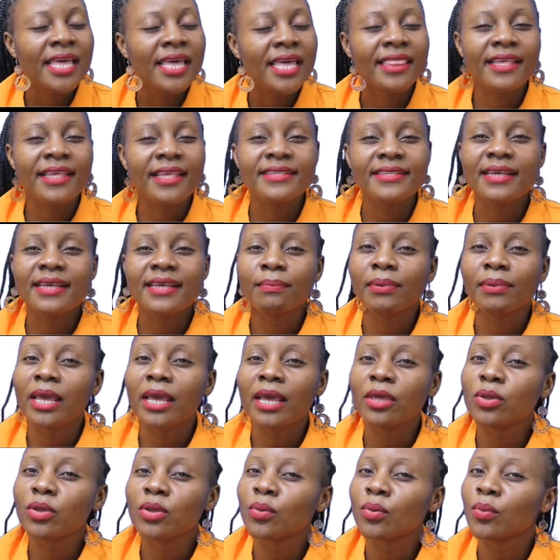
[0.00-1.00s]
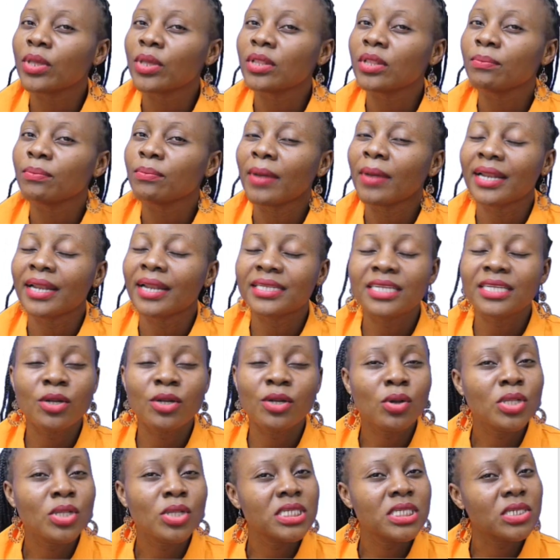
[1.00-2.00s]
they supply you with
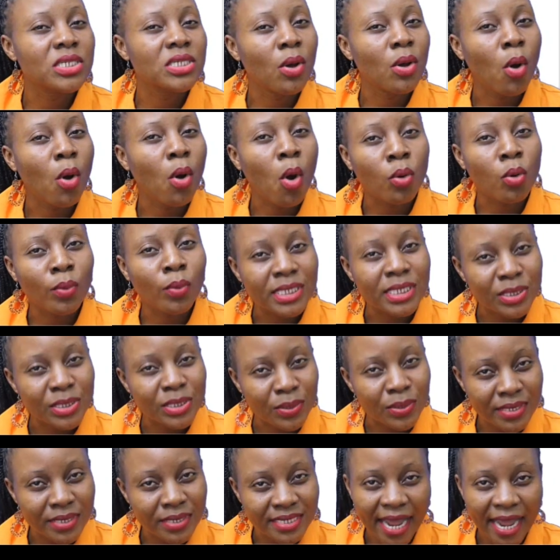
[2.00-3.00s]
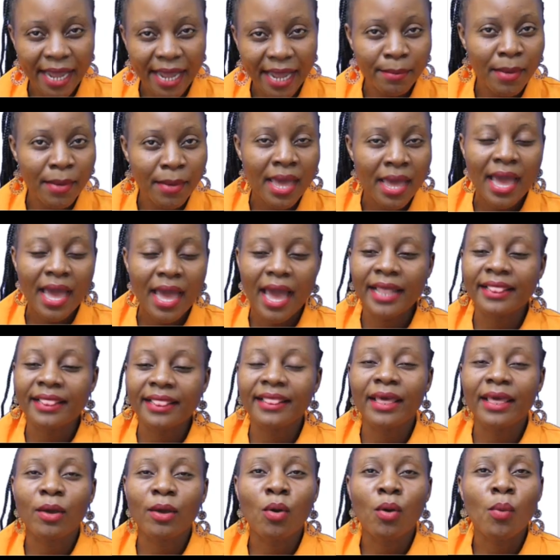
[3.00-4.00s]
materials always on time, and
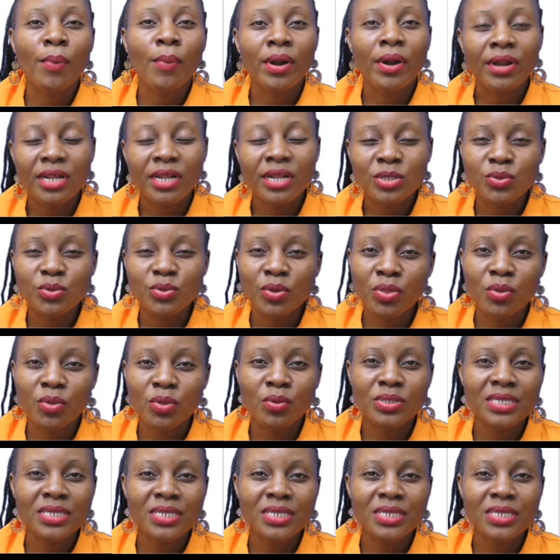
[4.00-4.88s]
they cooperate with you.